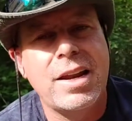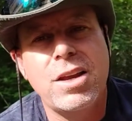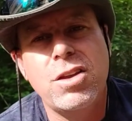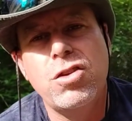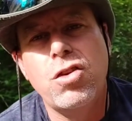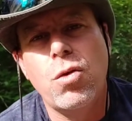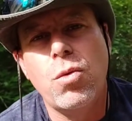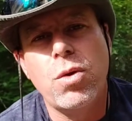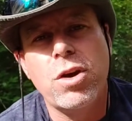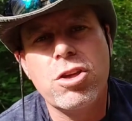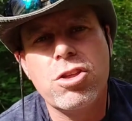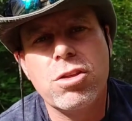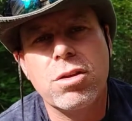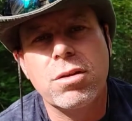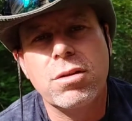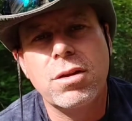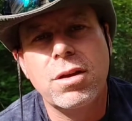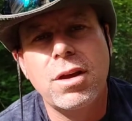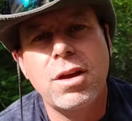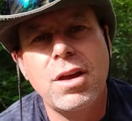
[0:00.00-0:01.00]

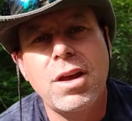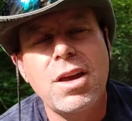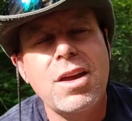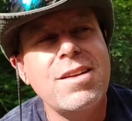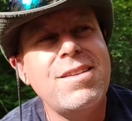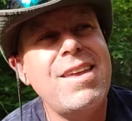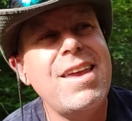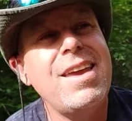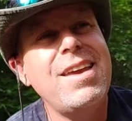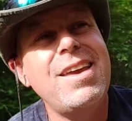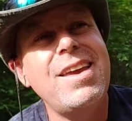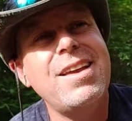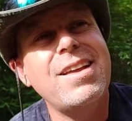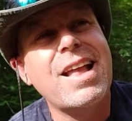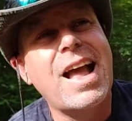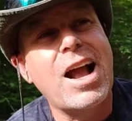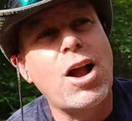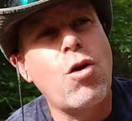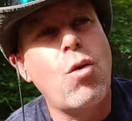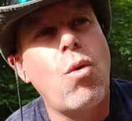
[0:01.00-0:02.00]
intuition, taking
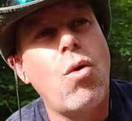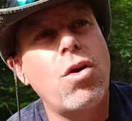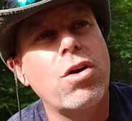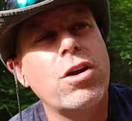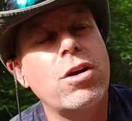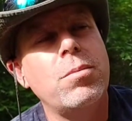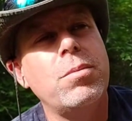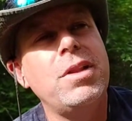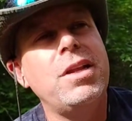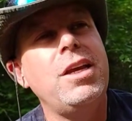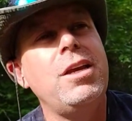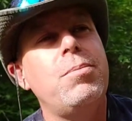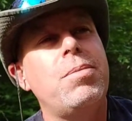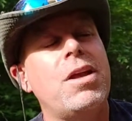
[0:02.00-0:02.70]
that quantum leap